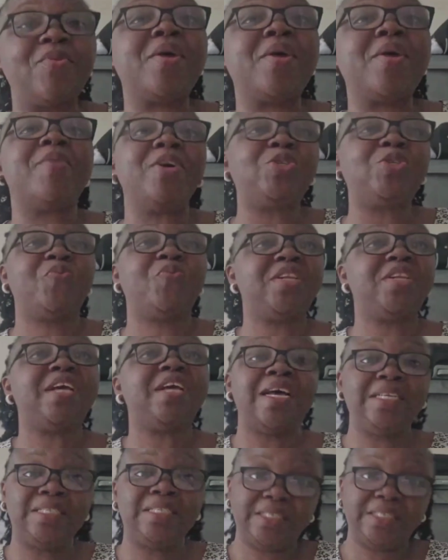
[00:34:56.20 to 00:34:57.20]
that day. We were
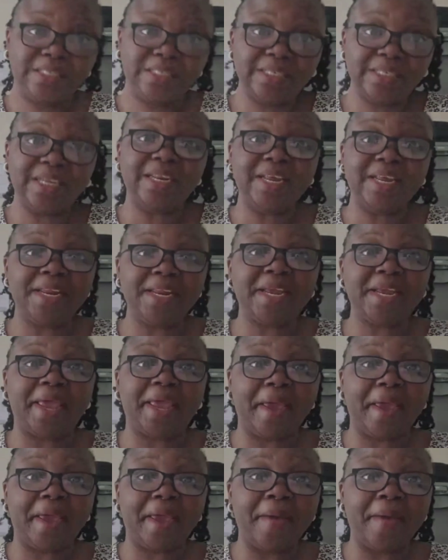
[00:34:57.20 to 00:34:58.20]
about to finish, and the
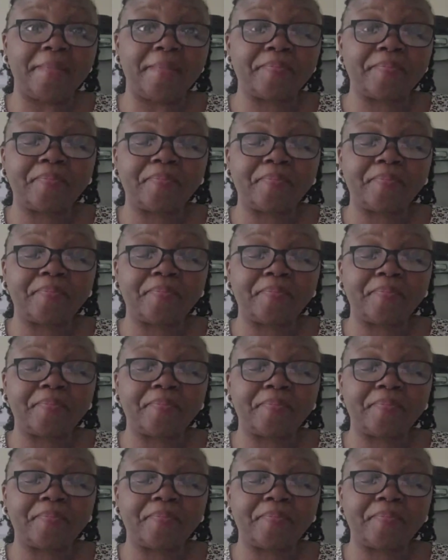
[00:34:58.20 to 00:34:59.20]
lady came.
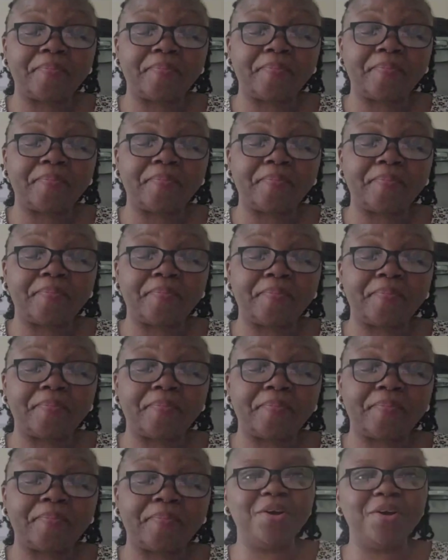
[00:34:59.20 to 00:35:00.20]

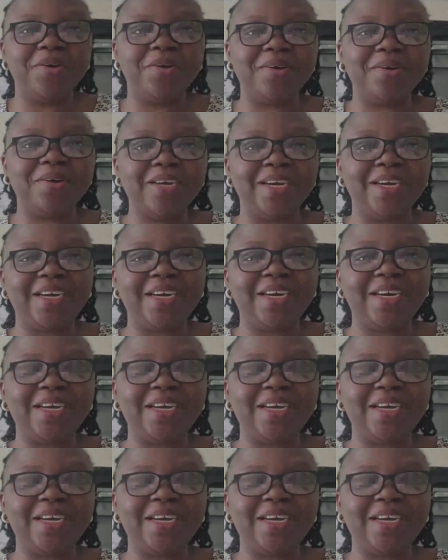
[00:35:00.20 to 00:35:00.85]
So, and